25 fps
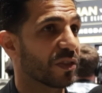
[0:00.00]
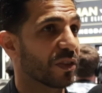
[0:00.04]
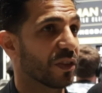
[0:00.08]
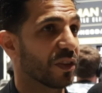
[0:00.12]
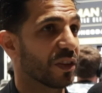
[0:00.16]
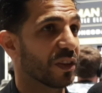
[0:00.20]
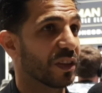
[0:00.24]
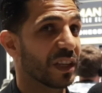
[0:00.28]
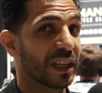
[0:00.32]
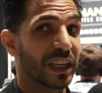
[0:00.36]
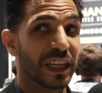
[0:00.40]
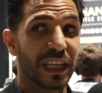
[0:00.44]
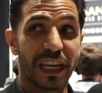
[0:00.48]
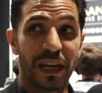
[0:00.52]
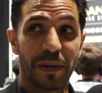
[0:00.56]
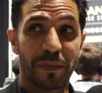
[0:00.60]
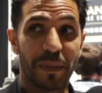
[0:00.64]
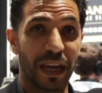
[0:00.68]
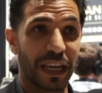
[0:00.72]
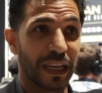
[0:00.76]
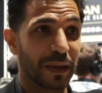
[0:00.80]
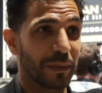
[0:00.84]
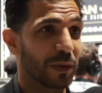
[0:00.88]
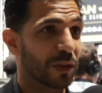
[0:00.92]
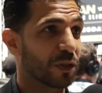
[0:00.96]
to
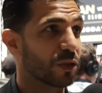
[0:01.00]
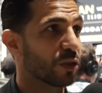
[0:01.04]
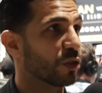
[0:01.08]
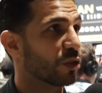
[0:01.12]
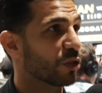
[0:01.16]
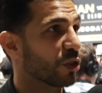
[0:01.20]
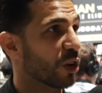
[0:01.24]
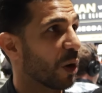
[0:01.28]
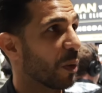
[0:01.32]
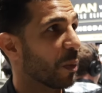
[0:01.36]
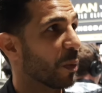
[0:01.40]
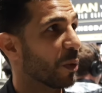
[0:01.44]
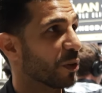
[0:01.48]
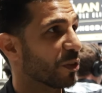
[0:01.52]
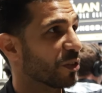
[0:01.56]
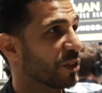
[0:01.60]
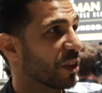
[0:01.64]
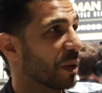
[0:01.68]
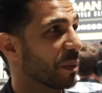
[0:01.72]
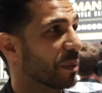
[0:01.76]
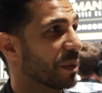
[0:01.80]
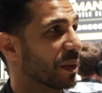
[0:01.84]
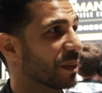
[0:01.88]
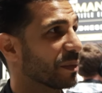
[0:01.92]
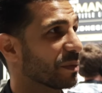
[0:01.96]
make him a 2-time world
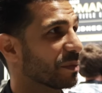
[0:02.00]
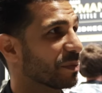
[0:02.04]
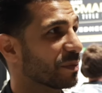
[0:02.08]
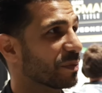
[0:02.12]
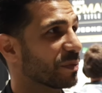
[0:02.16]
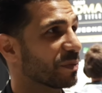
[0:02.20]
champion.